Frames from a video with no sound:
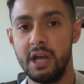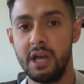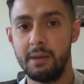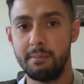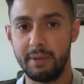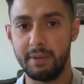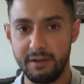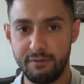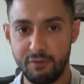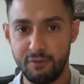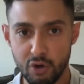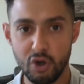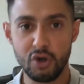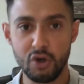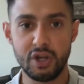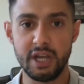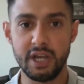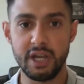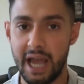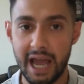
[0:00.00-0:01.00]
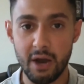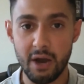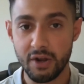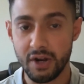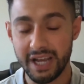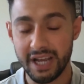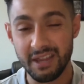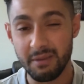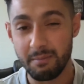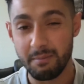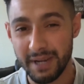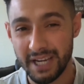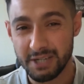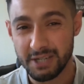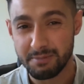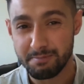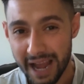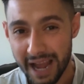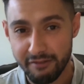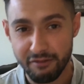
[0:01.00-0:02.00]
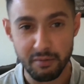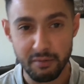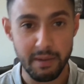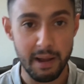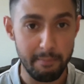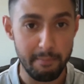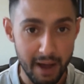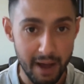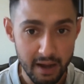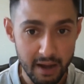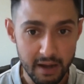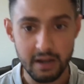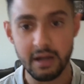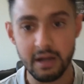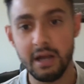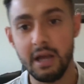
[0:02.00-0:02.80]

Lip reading: But if you're looking at how can I get the biggest bang for my buck,